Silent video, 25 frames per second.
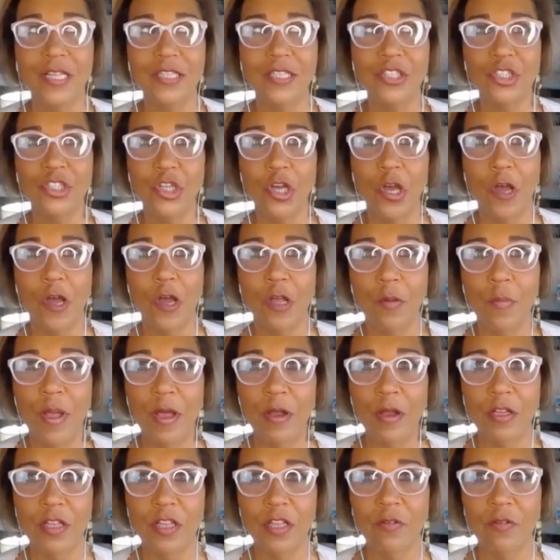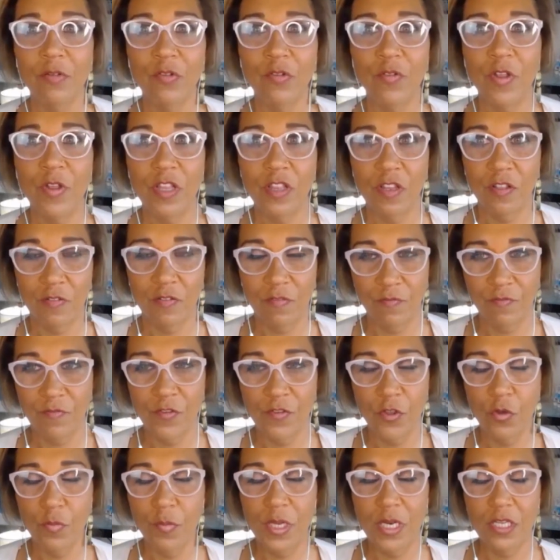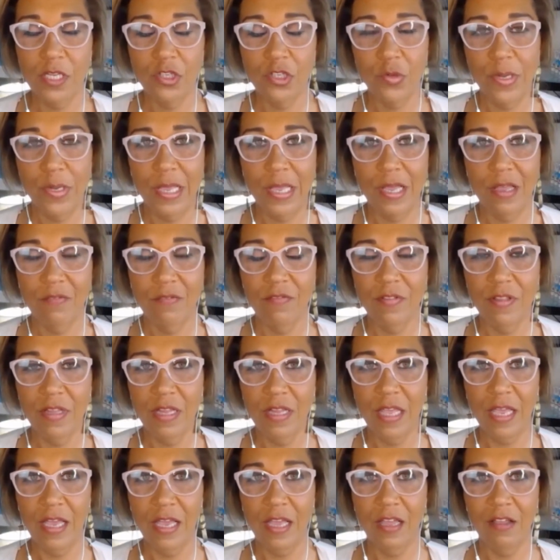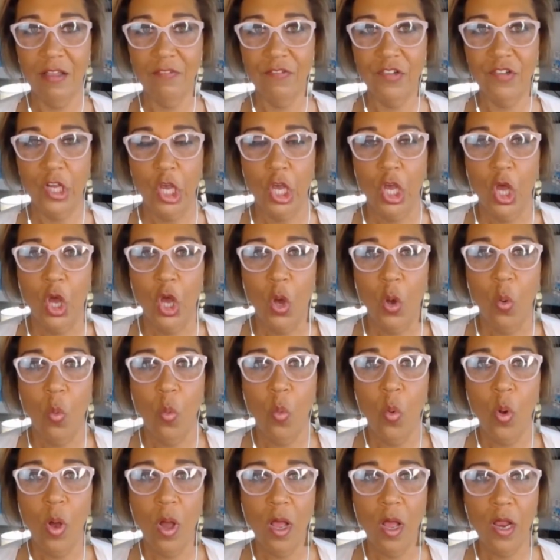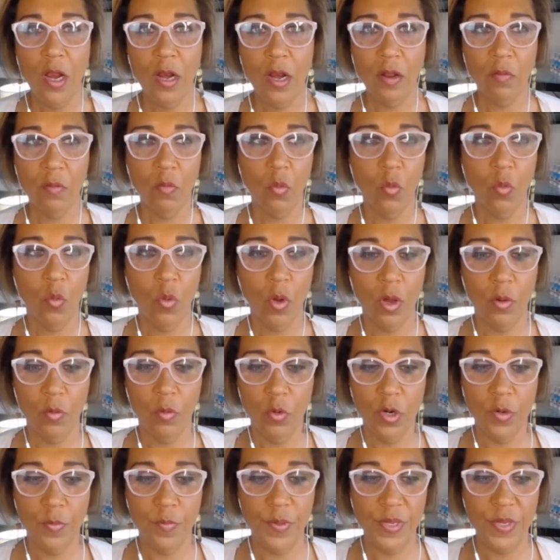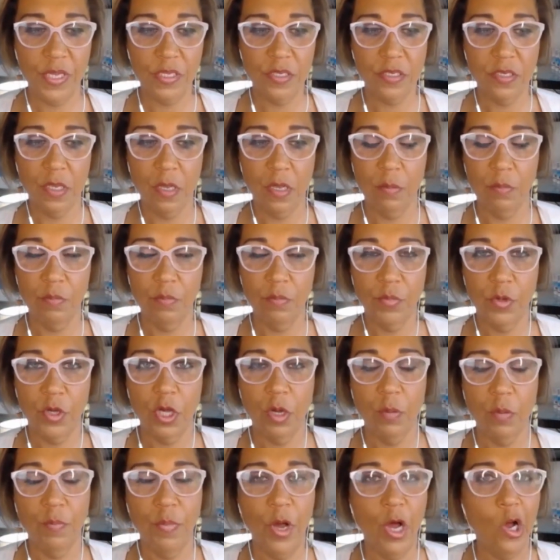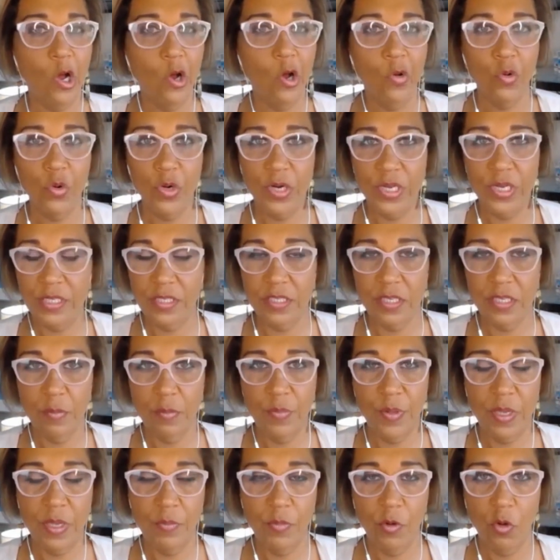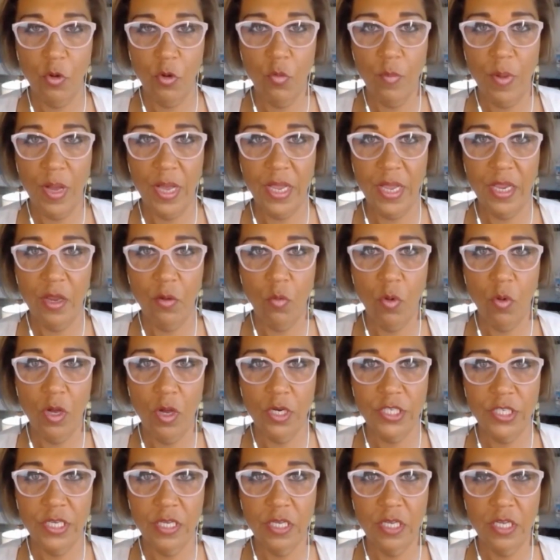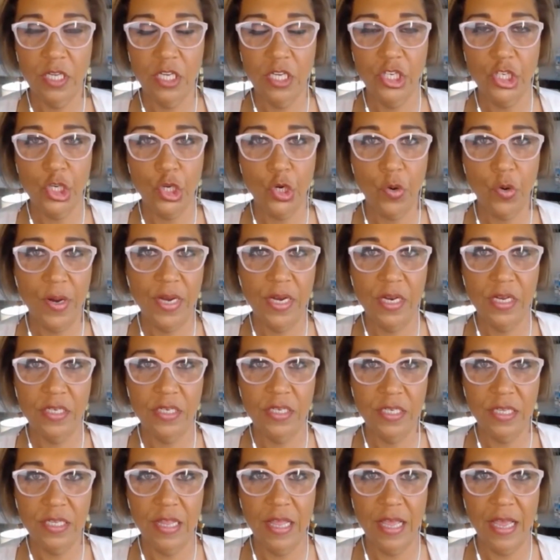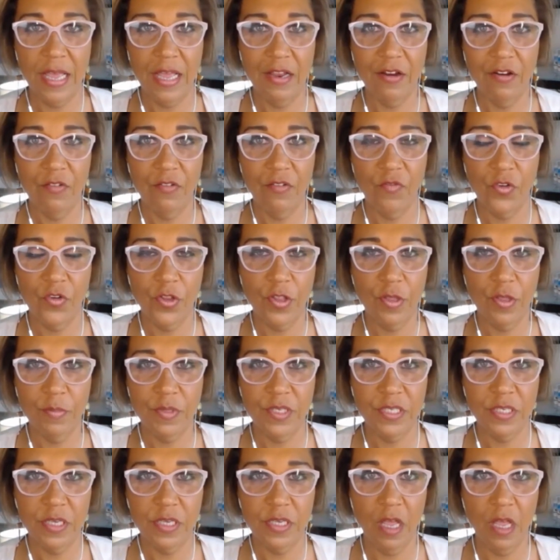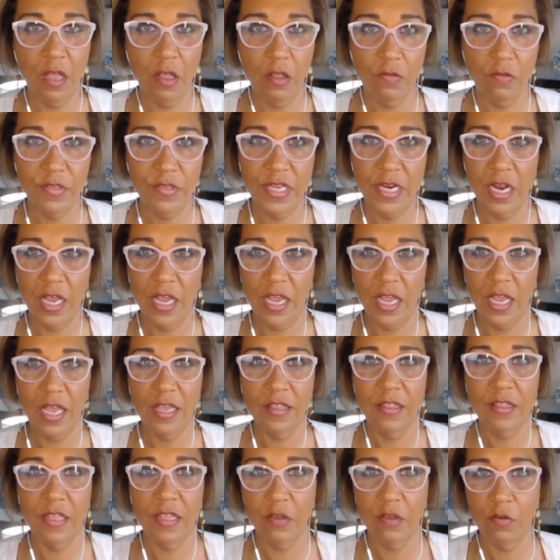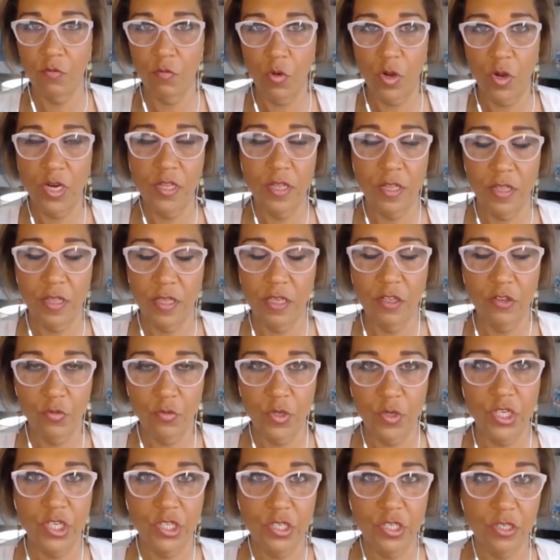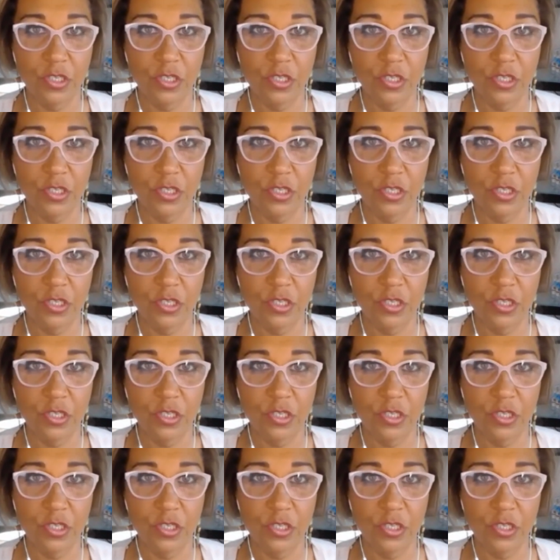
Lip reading: talk about in the few minutes we have left, what would be some components that people might want to integrate into that for themselves? And I think one of the things we just